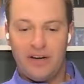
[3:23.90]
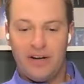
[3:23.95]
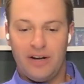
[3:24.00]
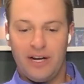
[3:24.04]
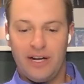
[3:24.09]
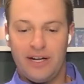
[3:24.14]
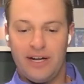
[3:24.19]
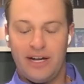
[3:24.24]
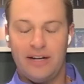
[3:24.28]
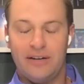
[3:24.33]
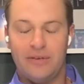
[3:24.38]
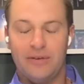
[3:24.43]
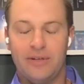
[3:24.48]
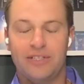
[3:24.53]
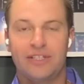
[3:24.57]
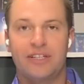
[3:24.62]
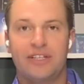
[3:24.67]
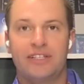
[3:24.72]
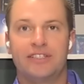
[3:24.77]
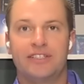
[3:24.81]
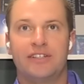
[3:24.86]
You know, I
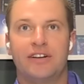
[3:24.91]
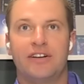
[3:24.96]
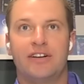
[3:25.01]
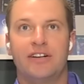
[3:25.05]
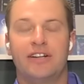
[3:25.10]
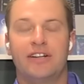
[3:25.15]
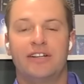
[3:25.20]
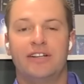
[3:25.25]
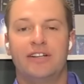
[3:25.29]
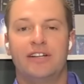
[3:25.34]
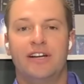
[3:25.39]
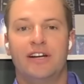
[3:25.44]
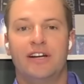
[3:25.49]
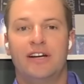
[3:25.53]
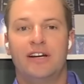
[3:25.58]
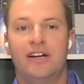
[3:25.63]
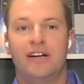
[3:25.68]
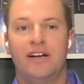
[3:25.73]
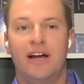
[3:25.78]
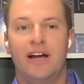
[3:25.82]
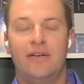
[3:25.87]
originally started
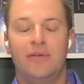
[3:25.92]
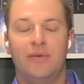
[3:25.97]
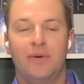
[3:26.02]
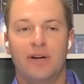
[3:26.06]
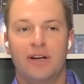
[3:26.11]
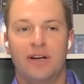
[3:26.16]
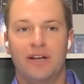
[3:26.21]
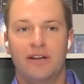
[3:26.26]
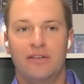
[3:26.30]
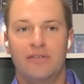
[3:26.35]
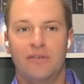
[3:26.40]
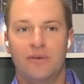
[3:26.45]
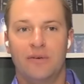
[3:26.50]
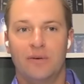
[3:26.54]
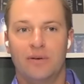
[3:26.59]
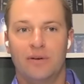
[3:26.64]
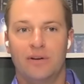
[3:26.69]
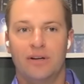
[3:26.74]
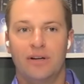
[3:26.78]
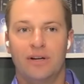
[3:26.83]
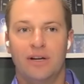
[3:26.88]
out working
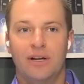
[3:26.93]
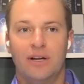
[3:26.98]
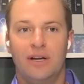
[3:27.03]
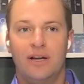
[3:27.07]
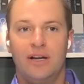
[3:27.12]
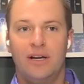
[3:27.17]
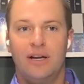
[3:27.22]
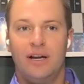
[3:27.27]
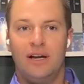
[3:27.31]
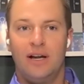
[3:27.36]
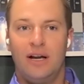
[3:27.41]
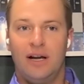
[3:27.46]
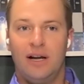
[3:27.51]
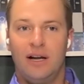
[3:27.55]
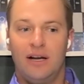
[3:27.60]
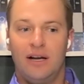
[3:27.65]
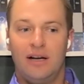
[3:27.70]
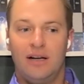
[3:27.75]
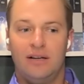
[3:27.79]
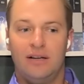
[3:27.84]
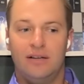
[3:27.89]
for
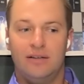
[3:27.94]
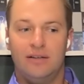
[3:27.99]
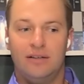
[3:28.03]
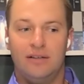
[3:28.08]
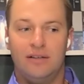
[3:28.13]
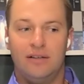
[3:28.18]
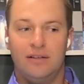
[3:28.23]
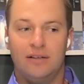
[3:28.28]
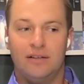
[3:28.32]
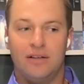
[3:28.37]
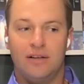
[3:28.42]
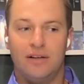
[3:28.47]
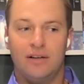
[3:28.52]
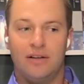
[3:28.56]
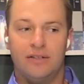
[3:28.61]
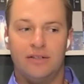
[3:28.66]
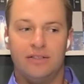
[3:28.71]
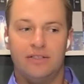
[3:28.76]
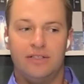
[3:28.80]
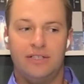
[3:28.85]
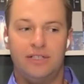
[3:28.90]
a
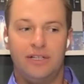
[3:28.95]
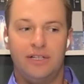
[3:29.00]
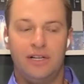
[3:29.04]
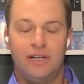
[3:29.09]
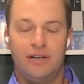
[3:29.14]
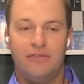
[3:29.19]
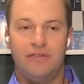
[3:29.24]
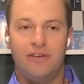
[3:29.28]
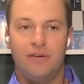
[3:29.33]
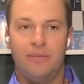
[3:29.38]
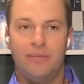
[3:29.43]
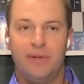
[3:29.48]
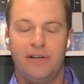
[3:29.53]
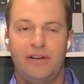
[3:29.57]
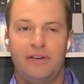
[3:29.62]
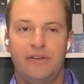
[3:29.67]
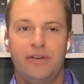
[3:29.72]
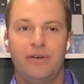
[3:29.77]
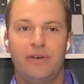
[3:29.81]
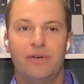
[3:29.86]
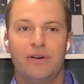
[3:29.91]
large firm
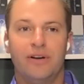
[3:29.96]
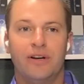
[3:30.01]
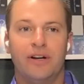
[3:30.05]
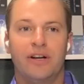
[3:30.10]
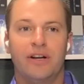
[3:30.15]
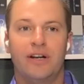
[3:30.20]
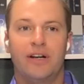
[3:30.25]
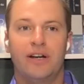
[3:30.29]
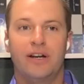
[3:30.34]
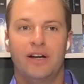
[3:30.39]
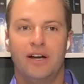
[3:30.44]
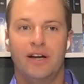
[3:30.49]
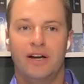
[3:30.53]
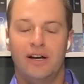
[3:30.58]
in New York.